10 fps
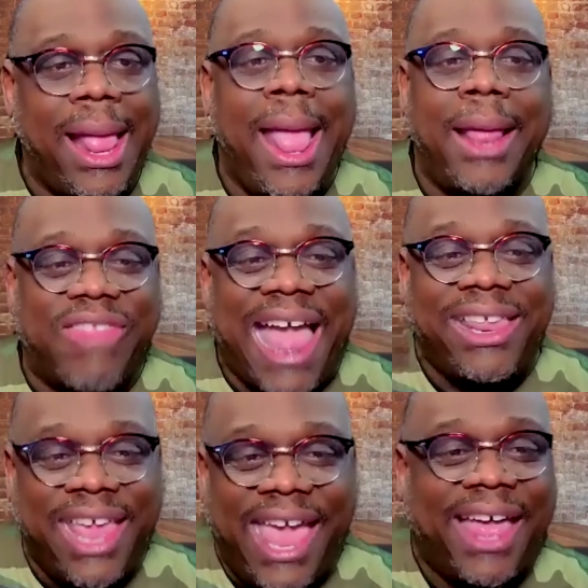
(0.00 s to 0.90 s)
That
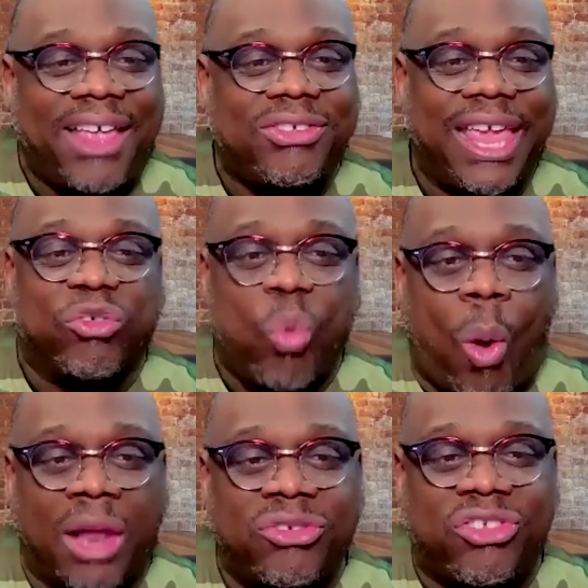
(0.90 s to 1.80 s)
yes is
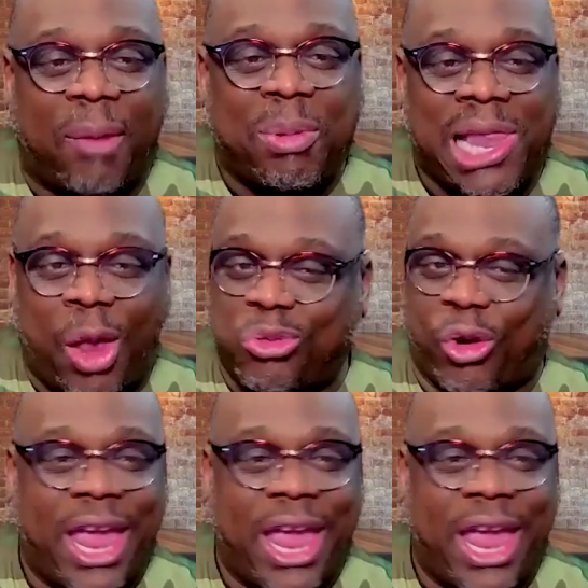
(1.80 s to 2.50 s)
one step closer.